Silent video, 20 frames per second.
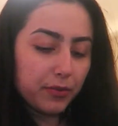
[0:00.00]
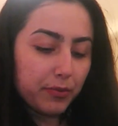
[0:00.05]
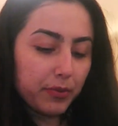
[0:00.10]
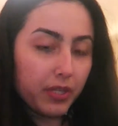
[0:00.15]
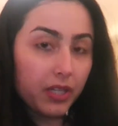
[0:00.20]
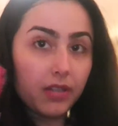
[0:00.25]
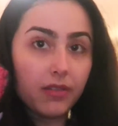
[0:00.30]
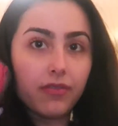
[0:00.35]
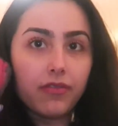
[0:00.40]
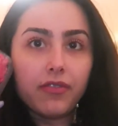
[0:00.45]

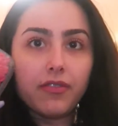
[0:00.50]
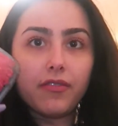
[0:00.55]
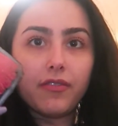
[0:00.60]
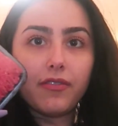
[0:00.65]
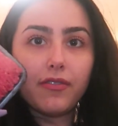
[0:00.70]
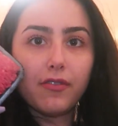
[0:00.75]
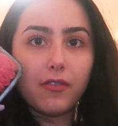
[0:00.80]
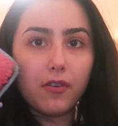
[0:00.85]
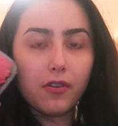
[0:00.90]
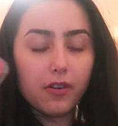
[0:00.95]
beef
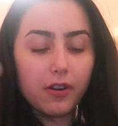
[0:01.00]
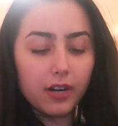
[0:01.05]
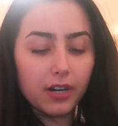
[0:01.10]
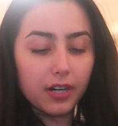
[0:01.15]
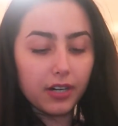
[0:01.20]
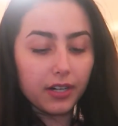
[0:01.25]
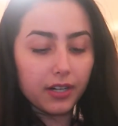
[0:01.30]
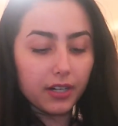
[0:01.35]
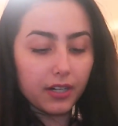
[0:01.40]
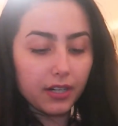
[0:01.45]

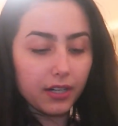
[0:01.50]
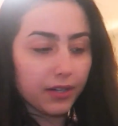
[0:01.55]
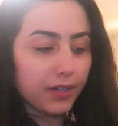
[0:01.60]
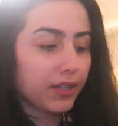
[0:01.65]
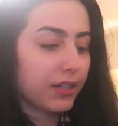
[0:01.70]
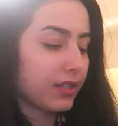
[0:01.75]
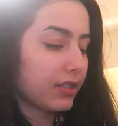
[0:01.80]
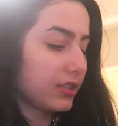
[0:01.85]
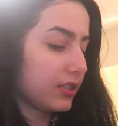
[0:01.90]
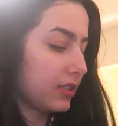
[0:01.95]

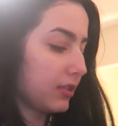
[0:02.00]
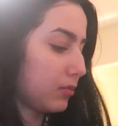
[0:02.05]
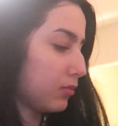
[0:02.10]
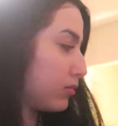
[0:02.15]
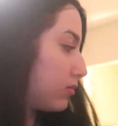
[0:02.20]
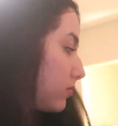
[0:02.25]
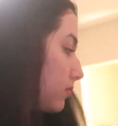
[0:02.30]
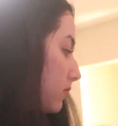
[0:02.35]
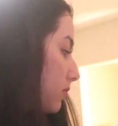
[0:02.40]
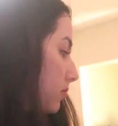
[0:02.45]
for some